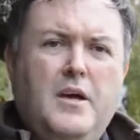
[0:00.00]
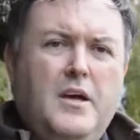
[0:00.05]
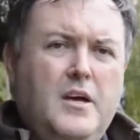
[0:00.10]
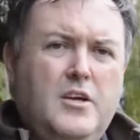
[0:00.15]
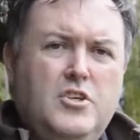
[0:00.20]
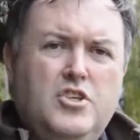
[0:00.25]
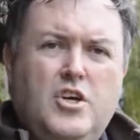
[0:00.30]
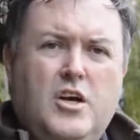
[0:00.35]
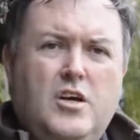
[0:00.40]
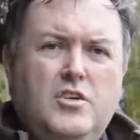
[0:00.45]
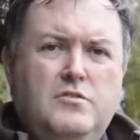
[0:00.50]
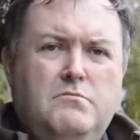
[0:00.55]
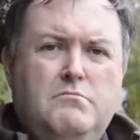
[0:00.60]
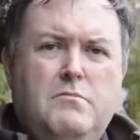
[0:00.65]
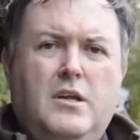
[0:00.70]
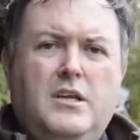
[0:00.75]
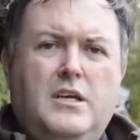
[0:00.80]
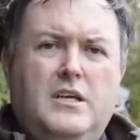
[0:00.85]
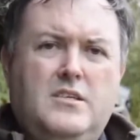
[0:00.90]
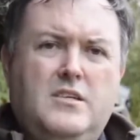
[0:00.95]
charge
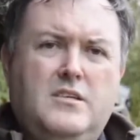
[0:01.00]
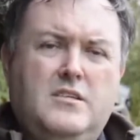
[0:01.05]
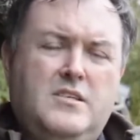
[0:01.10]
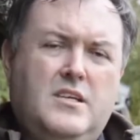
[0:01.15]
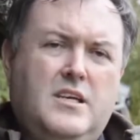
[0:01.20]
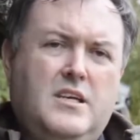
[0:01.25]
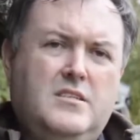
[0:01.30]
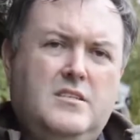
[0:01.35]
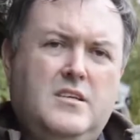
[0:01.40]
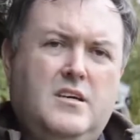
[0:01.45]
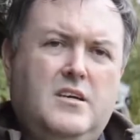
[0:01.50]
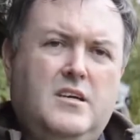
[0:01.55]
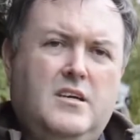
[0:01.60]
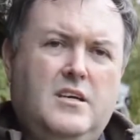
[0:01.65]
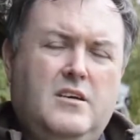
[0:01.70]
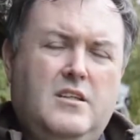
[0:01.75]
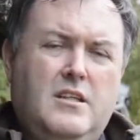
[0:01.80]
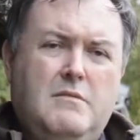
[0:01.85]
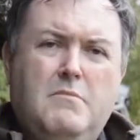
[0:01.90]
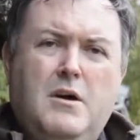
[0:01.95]
money to see a
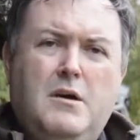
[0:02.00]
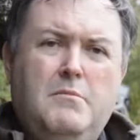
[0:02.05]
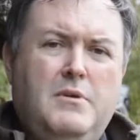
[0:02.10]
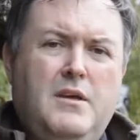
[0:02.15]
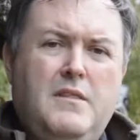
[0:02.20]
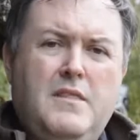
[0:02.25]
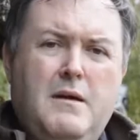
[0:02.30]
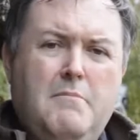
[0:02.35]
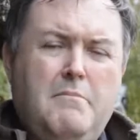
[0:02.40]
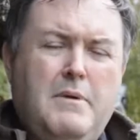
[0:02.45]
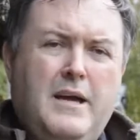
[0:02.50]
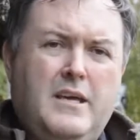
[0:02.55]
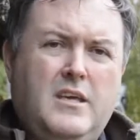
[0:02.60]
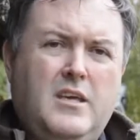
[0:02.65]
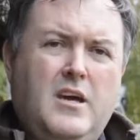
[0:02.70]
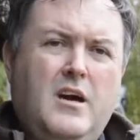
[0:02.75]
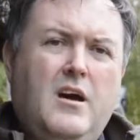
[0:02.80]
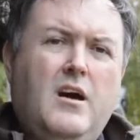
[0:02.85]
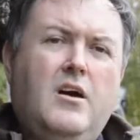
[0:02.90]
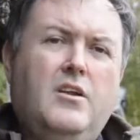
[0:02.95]
tiger. They might be in their
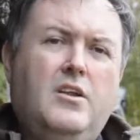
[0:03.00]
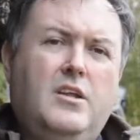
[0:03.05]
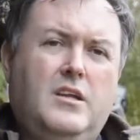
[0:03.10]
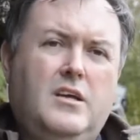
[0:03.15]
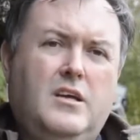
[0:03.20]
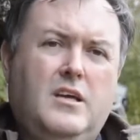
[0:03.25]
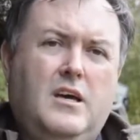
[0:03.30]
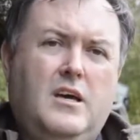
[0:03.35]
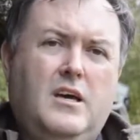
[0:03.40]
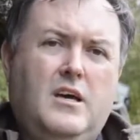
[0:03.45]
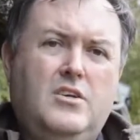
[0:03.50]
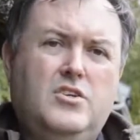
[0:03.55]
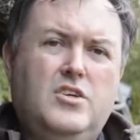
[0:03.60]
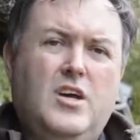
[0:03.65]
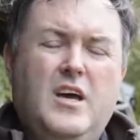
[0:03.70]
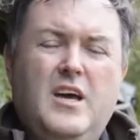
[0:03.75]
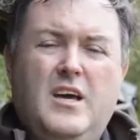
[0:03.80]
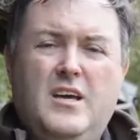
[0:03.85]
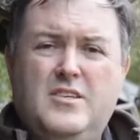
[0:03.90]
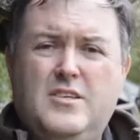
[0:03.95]
backyard in a cage.
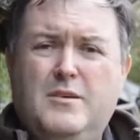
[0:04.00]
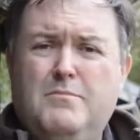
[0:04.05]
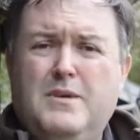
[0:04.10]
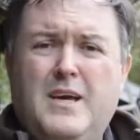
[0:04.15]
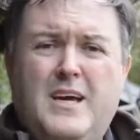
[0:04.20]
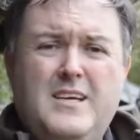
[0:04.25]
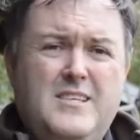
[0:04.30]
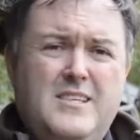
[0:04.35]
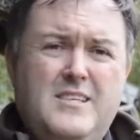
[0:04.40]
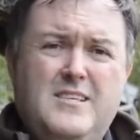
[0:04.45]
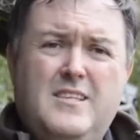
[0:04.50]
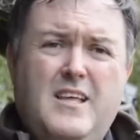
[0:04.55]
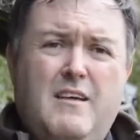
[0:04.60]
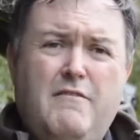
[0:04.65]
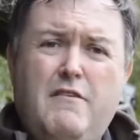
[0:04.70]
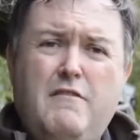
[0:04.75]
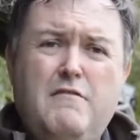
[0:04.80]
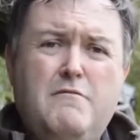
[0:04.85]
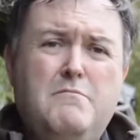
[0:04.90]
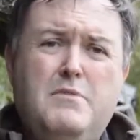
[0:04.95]
In some cases, they've
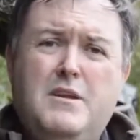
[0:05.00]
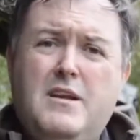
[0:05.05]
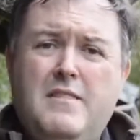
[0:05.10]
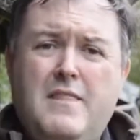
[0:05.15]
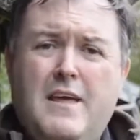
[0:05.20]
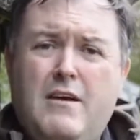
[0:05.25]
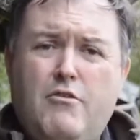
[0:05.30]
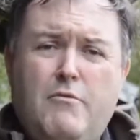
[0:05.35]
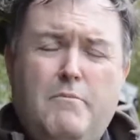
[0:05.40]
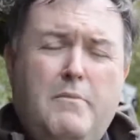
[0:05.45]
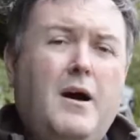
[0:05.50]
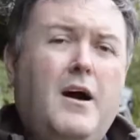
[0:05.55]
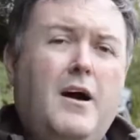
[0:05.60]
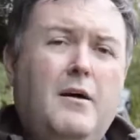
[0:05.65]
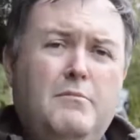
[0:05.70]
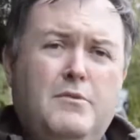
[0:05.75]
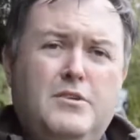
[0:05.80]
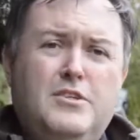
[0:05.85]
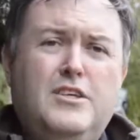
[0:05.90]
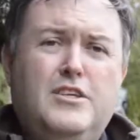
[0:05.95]
even been in their
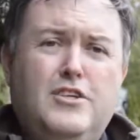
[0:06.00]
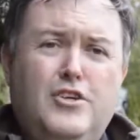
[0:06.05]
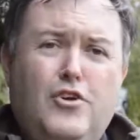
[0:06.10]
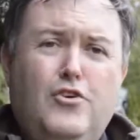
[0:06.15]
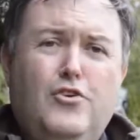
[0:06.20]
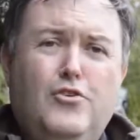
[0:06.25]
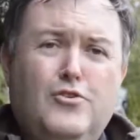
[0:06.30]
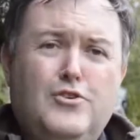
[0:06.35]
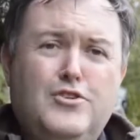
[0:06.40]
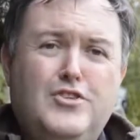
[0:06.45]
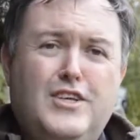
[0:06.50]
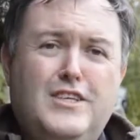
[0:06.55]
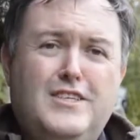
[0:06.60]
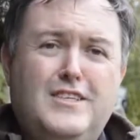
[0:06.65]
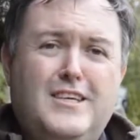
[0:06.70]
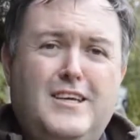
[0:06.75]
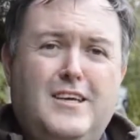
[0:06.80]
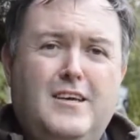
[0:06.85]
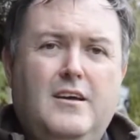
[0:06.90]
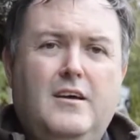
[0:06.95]
apartment in New York City.